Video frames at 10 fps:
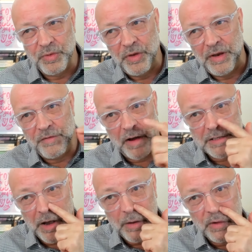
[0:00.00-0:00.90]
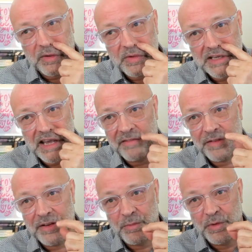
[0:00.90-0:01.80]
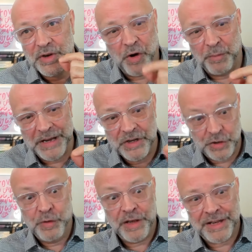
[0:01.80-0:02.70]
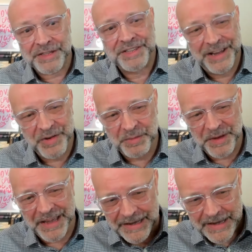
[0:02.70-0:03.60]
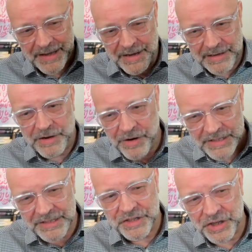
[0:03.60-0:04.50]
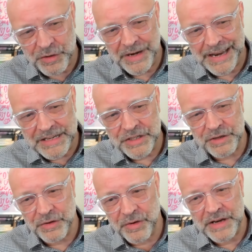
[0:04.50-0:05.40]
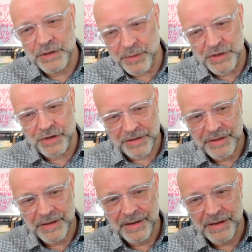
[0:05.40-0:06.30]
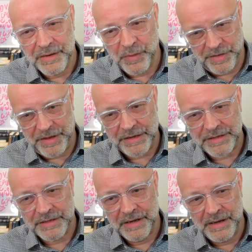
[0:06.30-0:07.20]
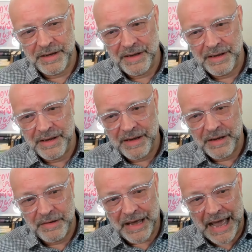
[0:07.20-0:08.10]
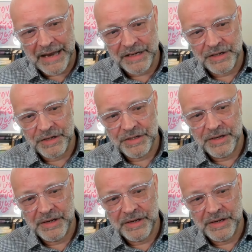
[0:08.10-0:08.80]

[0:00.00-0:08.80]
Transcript: the advice I would always give would not be do this, it would be learn to tune into your intuition with this and